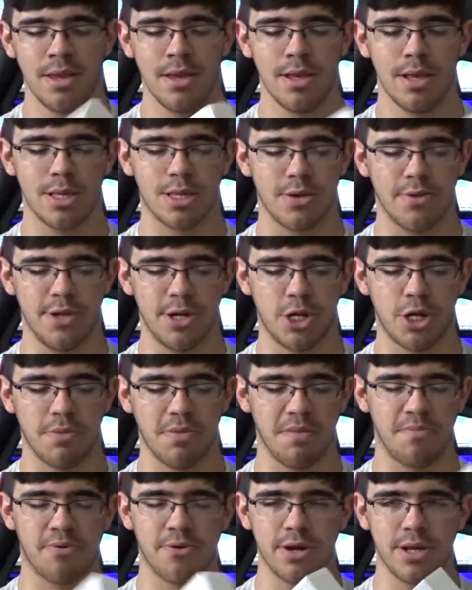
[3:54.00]
So this should
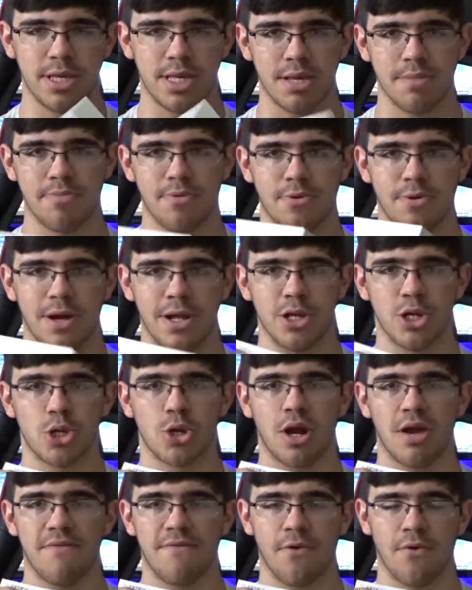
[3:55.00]
be pretty simple and
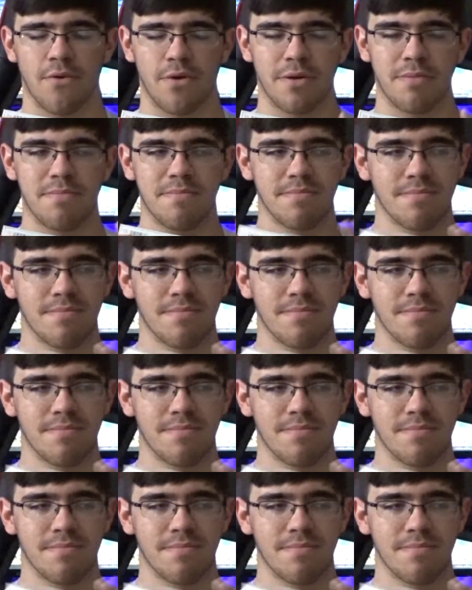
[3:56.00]
straightforward.